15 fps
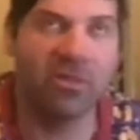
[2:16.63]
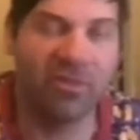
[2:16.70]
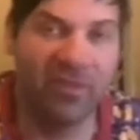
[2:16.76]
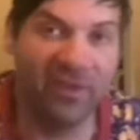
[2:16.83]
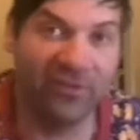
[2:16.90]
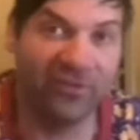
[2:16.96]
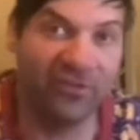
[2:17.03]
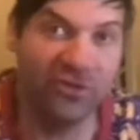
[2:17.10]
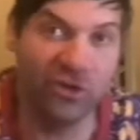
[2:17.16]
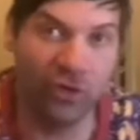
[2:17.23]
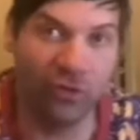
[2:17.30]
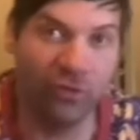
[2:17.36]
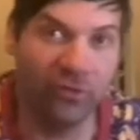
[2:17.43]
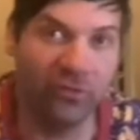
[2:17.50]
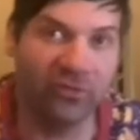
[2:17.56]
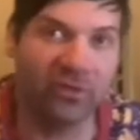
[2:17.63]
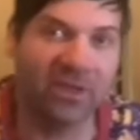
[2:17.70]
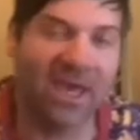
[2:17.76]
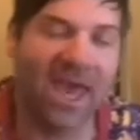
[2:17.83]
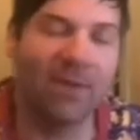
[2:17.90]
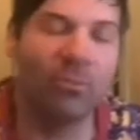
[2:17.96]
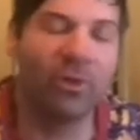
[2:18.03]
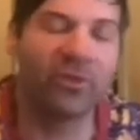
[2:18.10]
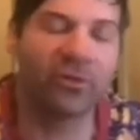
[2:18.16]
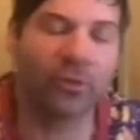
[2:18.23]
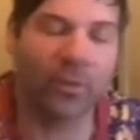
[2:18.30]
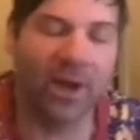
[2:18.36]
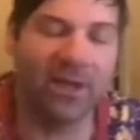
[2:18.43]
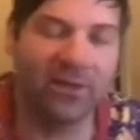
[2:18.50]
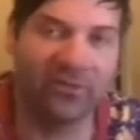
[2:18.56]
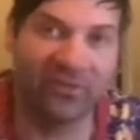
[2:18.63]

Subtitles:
this news came with great